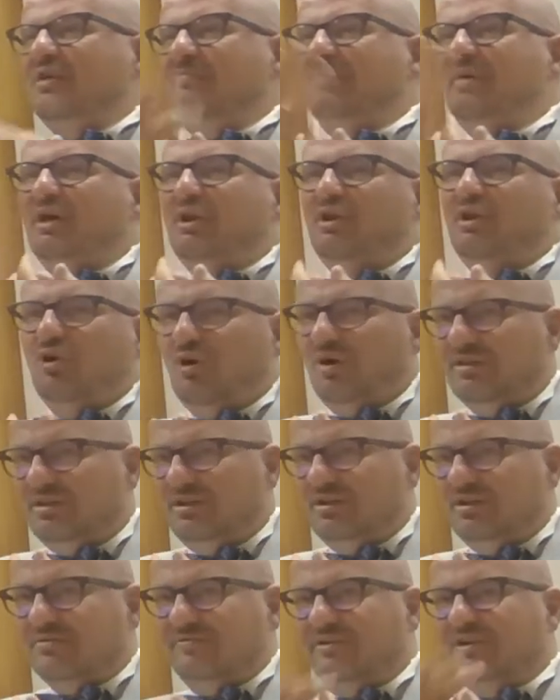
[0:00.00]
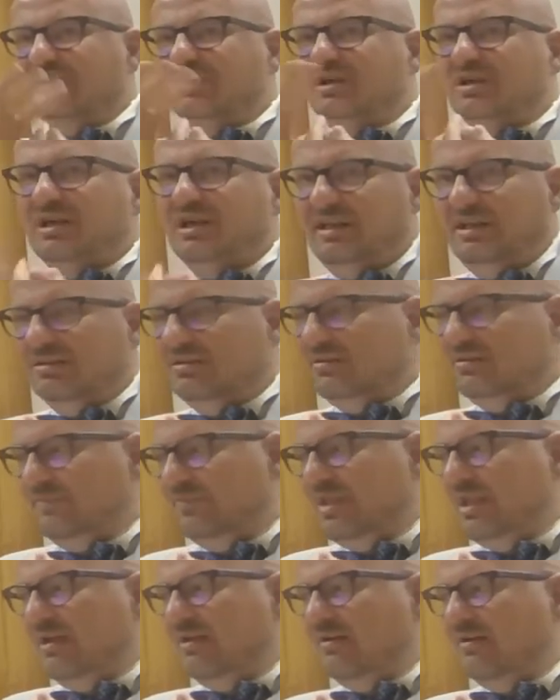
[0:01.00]
periodic, very clean,
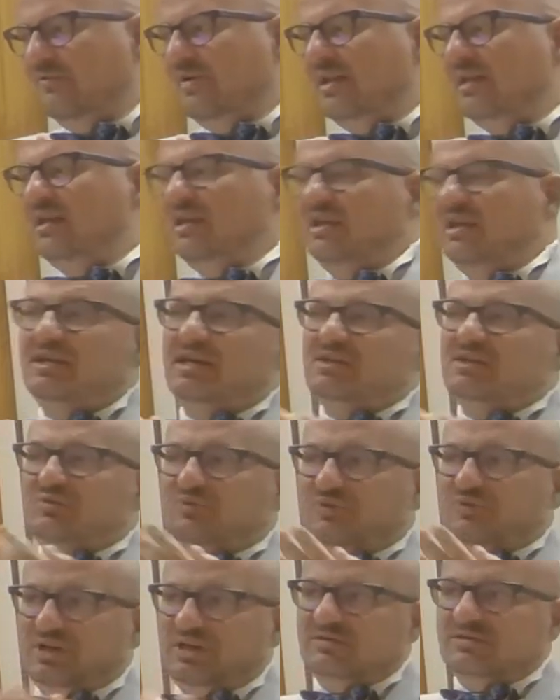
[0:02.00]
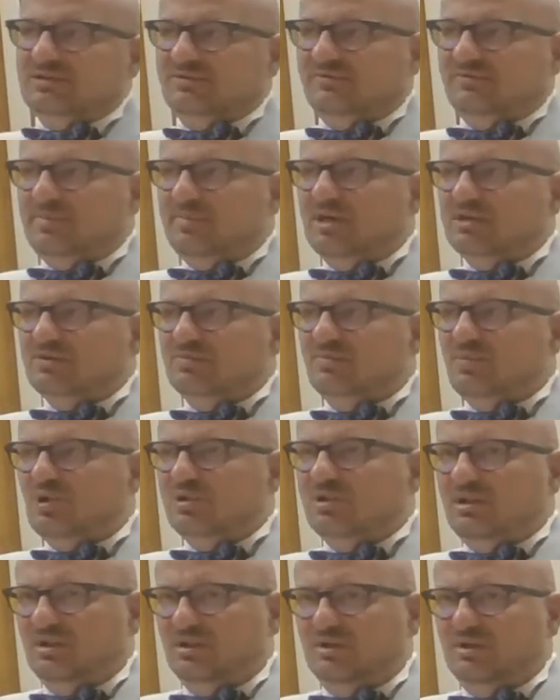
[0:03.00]
then ES3 is the best
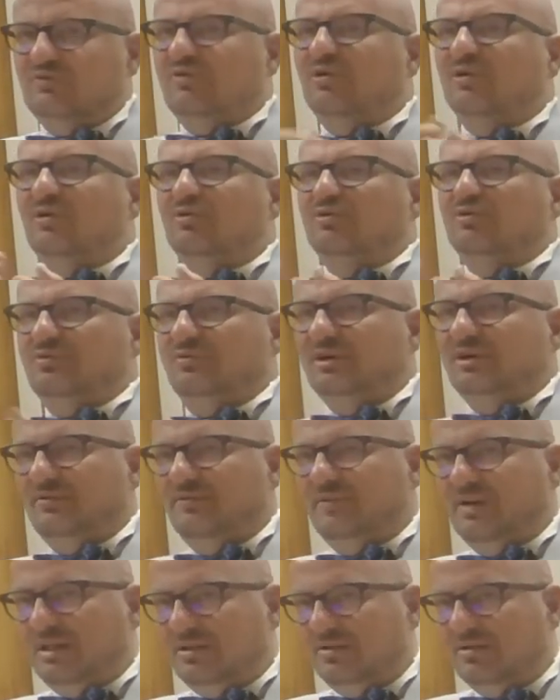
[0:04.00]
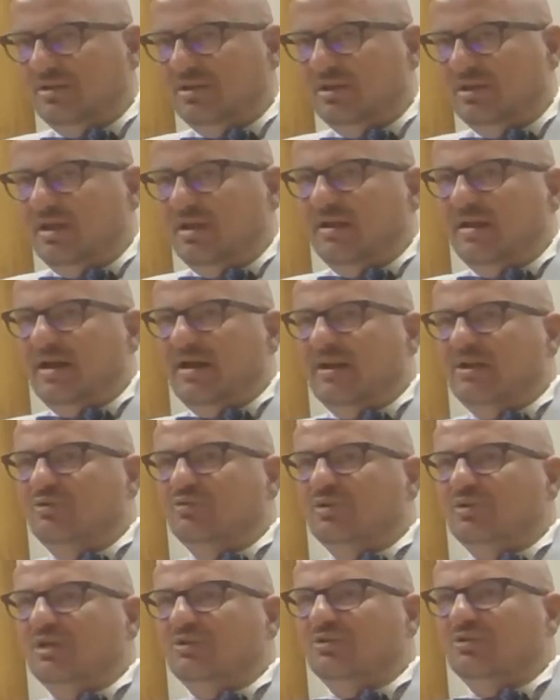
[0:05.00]
model. It follows very well, and
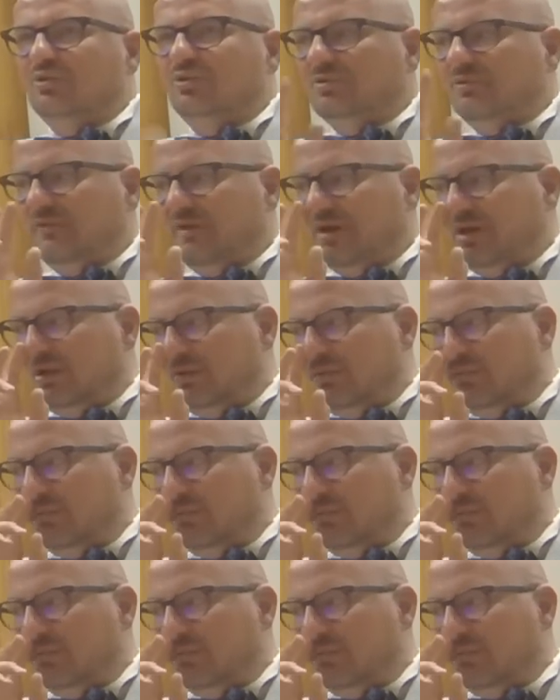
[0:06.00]
you can do it well.